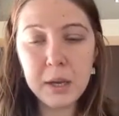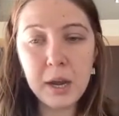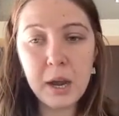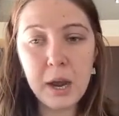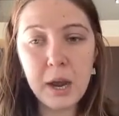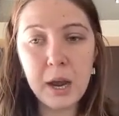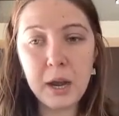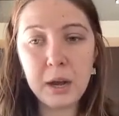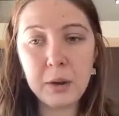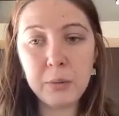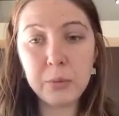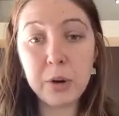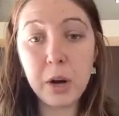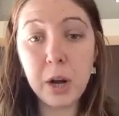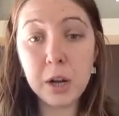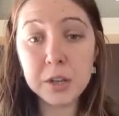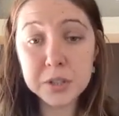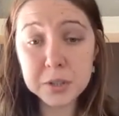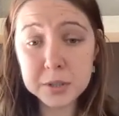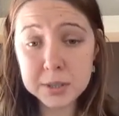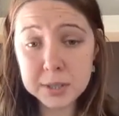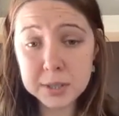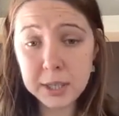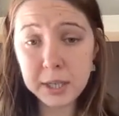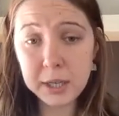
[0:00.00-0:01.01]
We're
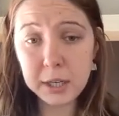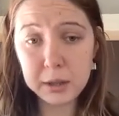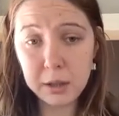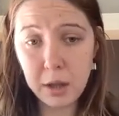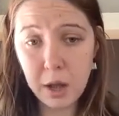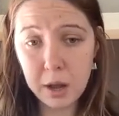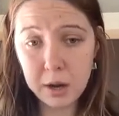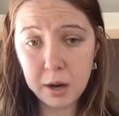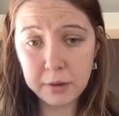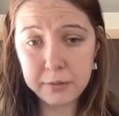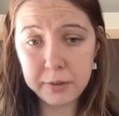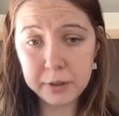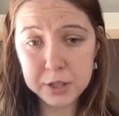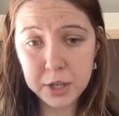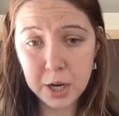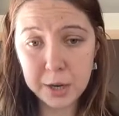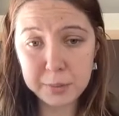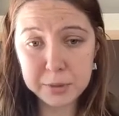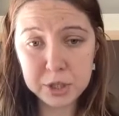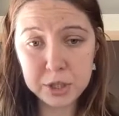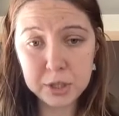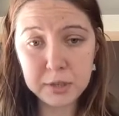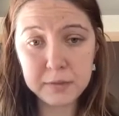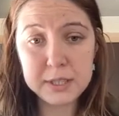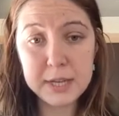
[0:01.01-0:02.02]
also seeing a lot of
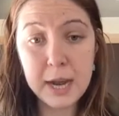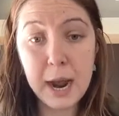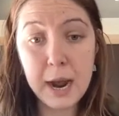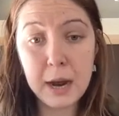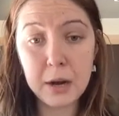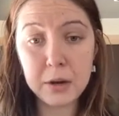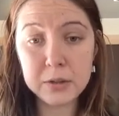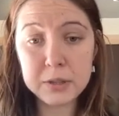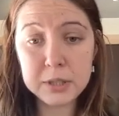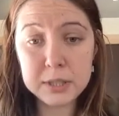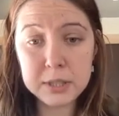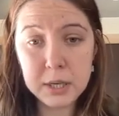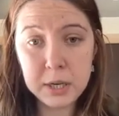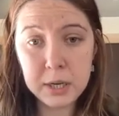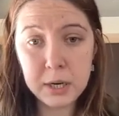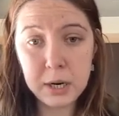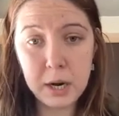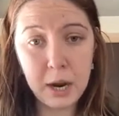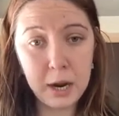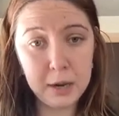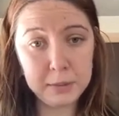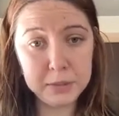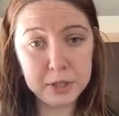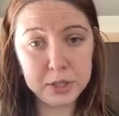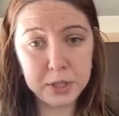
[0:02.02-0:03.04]
adoption of Dows.
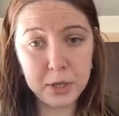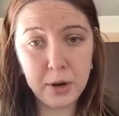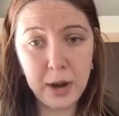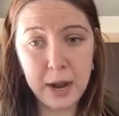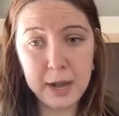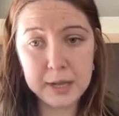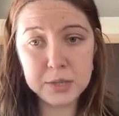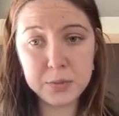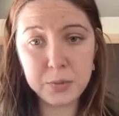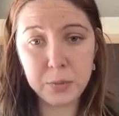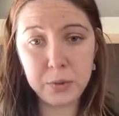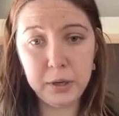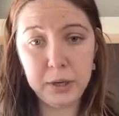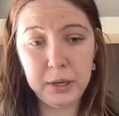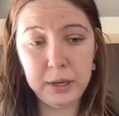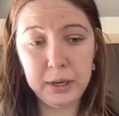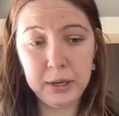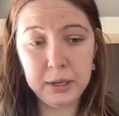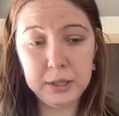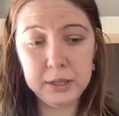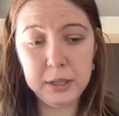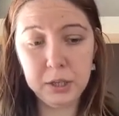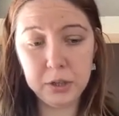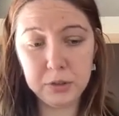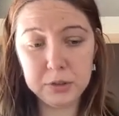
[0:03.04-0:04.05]
So as
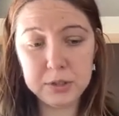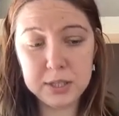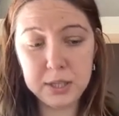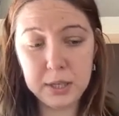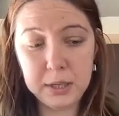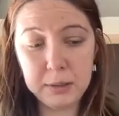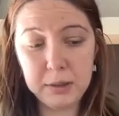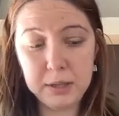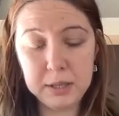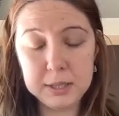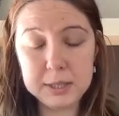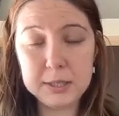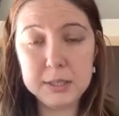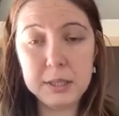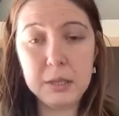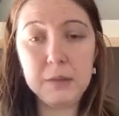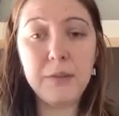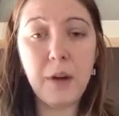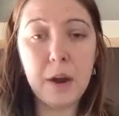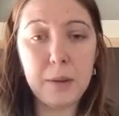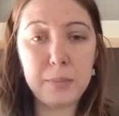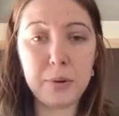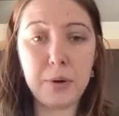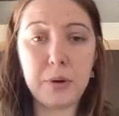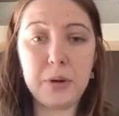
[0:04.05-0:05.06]
we see these
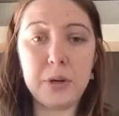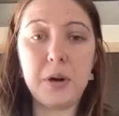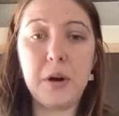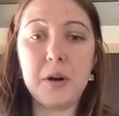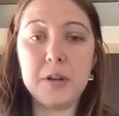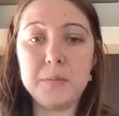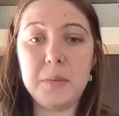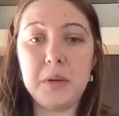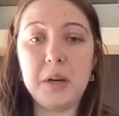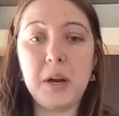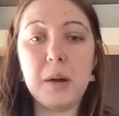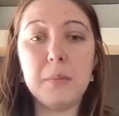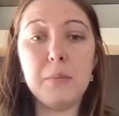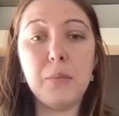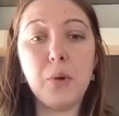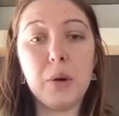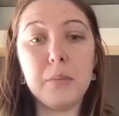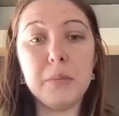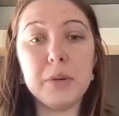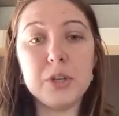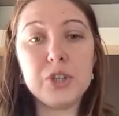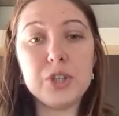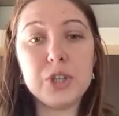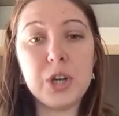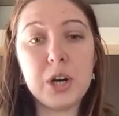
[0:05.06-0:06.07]
DeFi protocols become more
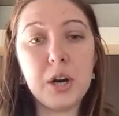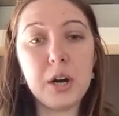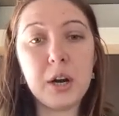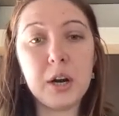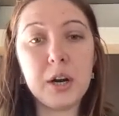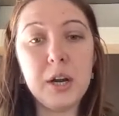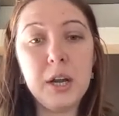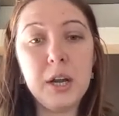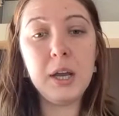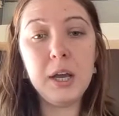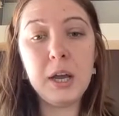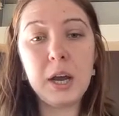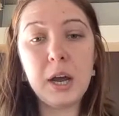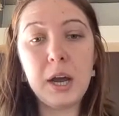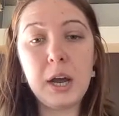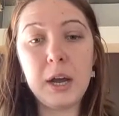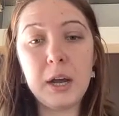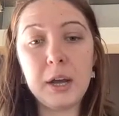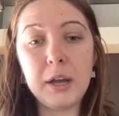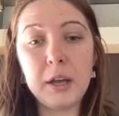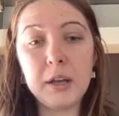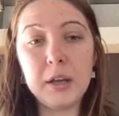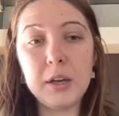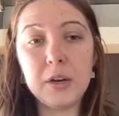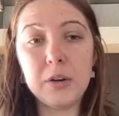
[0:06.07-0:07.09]
mature,
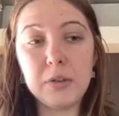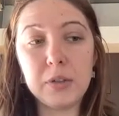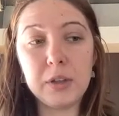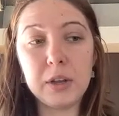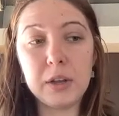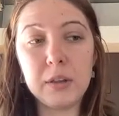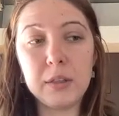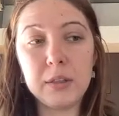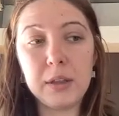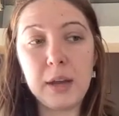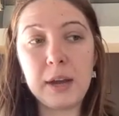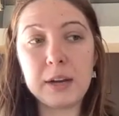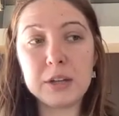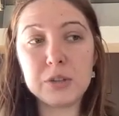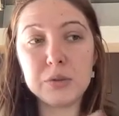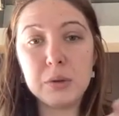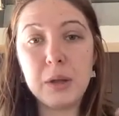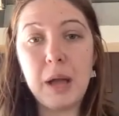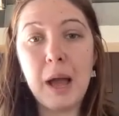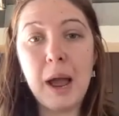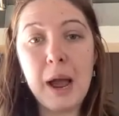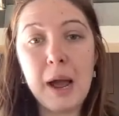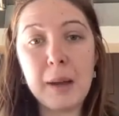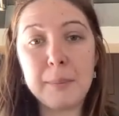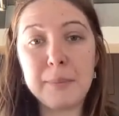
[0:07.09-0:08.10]
the actual
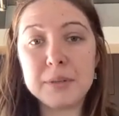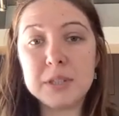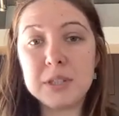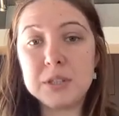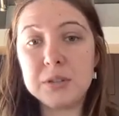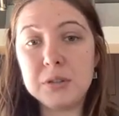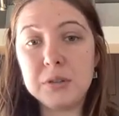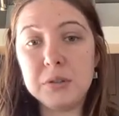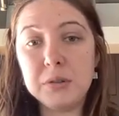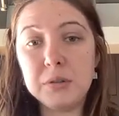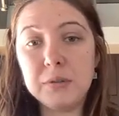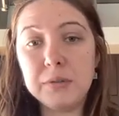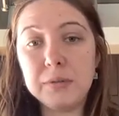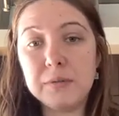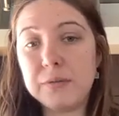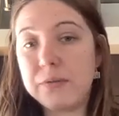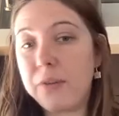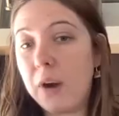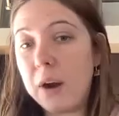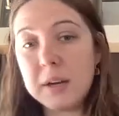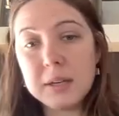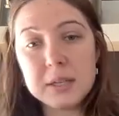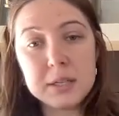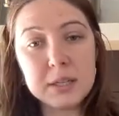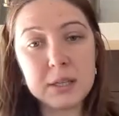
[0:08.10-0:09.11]
app to
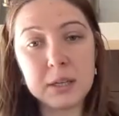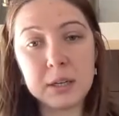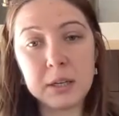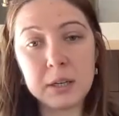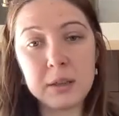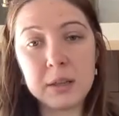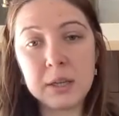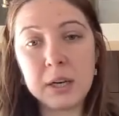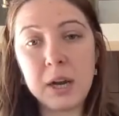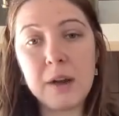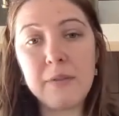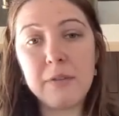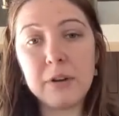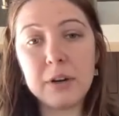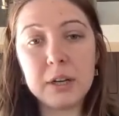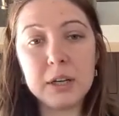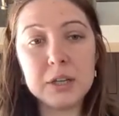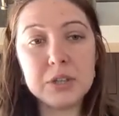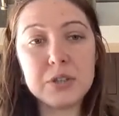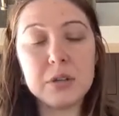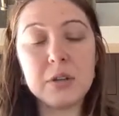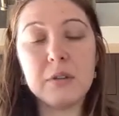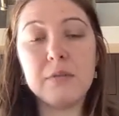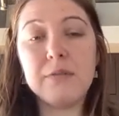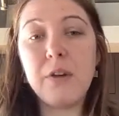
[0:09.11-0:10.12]
front the
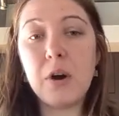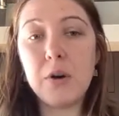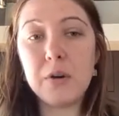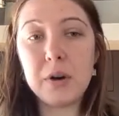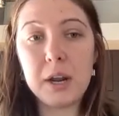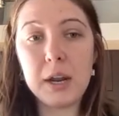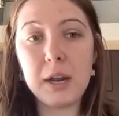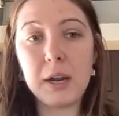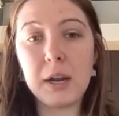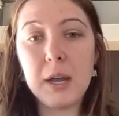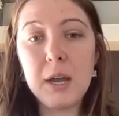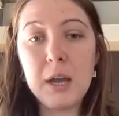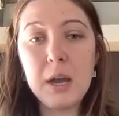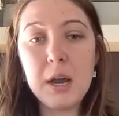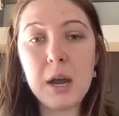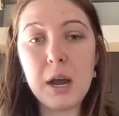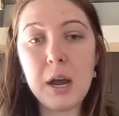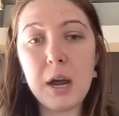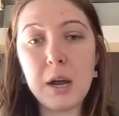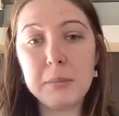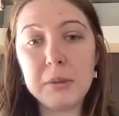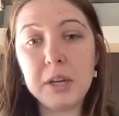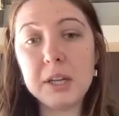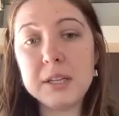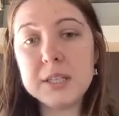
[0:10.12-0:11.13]
governance or the voting
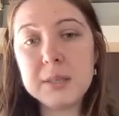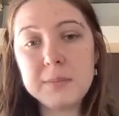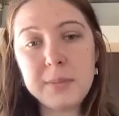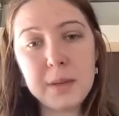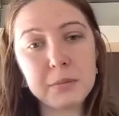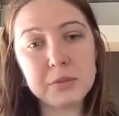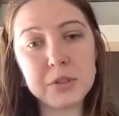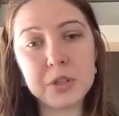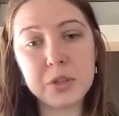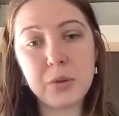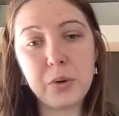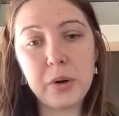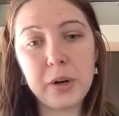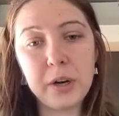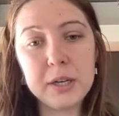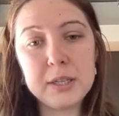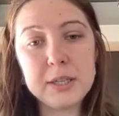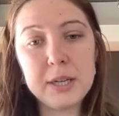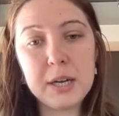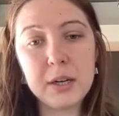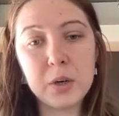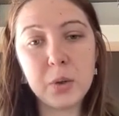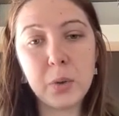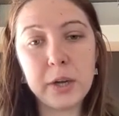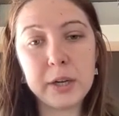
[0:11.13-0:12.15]
needs to be able to query
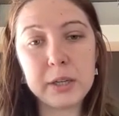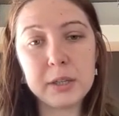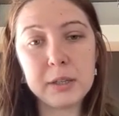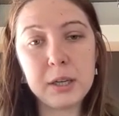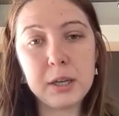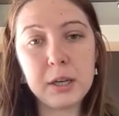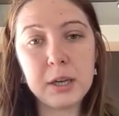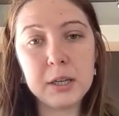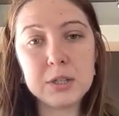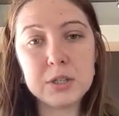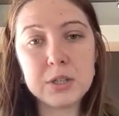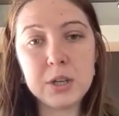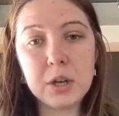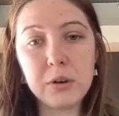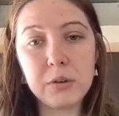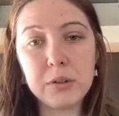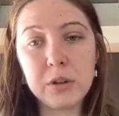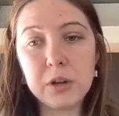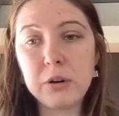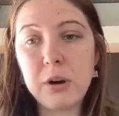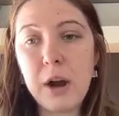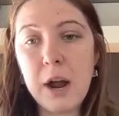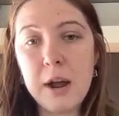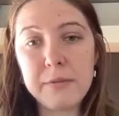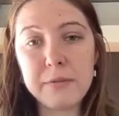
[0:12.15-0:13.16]
data quickly. And so
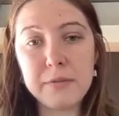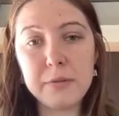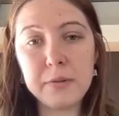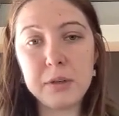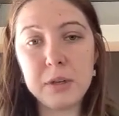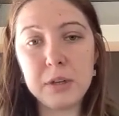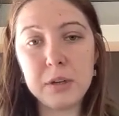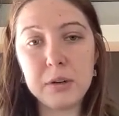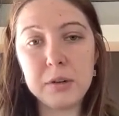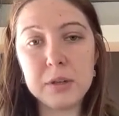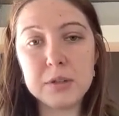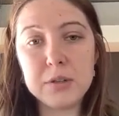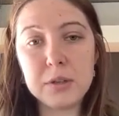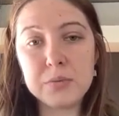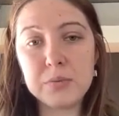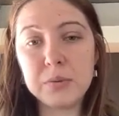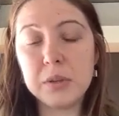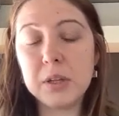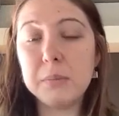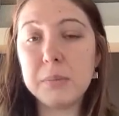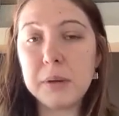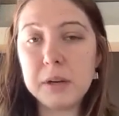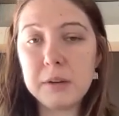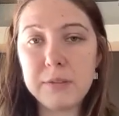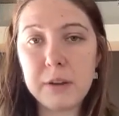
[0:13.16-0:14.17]
the graph is
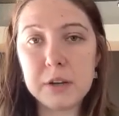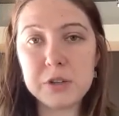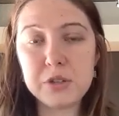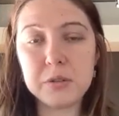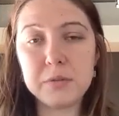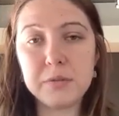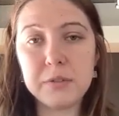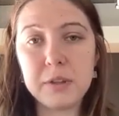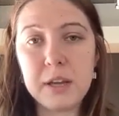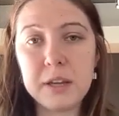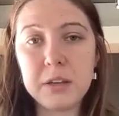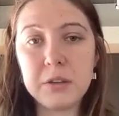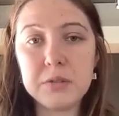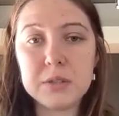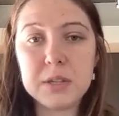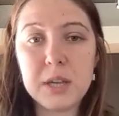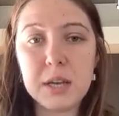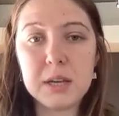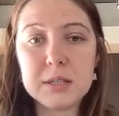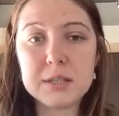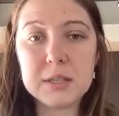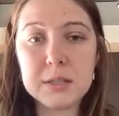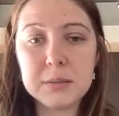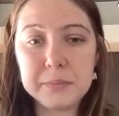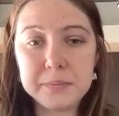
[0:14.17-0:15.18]
really beneficial for that use
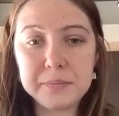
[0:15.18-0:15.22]
case.